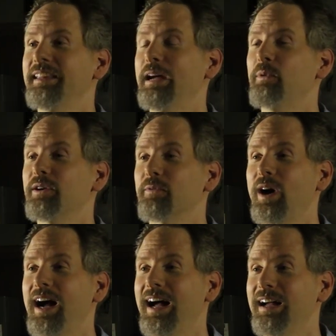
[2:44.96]
They would
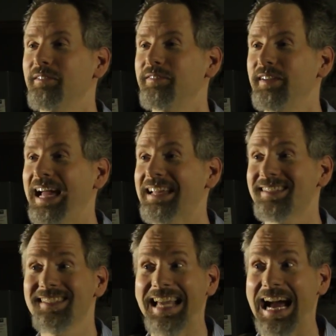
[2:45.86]
arrive at
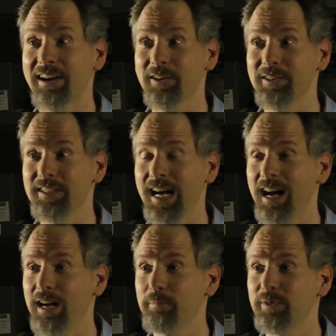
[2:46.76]
staggered
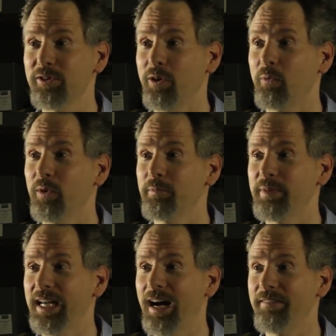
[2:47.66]
times, so it wouldn't
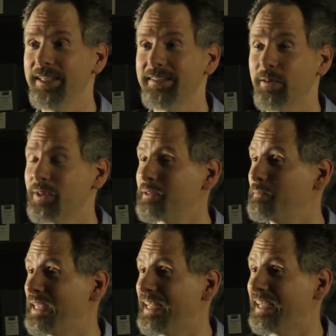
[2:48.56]
be obvious there was a
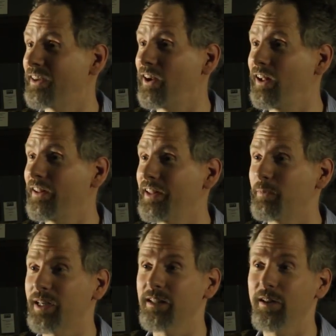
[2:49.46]
meeting at all. They
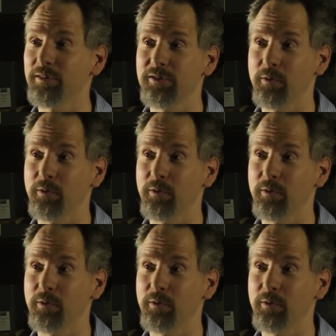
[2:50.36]
would close